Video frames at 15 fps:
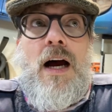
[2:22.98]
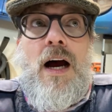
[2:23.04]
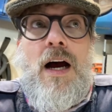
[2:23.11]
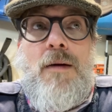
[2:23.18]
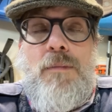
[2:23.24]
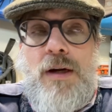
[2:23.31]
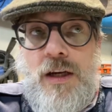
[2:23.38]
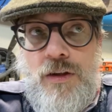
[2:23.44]

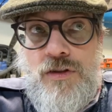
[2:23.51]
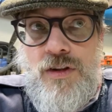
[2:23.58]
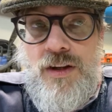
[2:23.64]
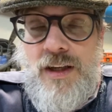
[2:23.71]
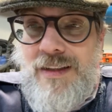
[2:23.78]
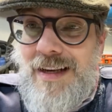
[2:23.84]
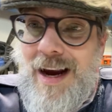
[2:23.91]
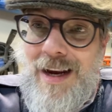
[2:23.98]
because of
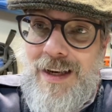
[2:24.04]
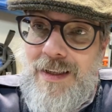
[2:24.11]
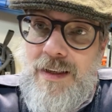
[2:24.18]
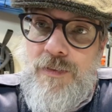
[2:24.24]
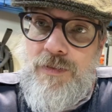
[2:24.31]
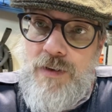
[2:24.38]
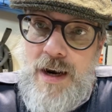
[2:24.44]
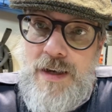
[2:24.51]
the tyre
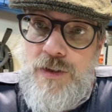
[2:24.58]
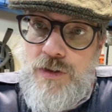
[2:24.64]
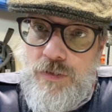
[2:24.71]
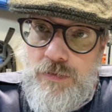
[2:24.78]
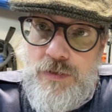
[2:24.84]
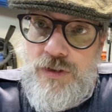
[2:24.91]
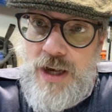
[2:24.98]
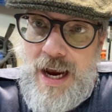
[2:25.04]

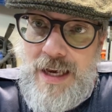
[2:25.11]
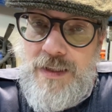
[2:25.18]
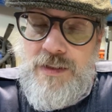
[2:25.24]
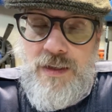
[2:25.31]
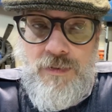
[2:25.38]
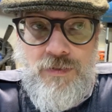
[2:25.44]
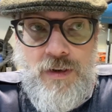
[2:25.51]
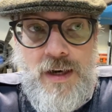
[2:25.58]
differential, the size
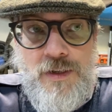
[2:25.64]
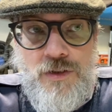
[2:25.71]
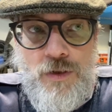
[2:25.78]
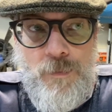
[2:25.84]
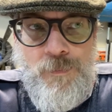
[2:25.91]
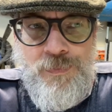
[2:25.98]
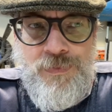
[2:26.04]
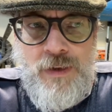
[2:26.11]
differential.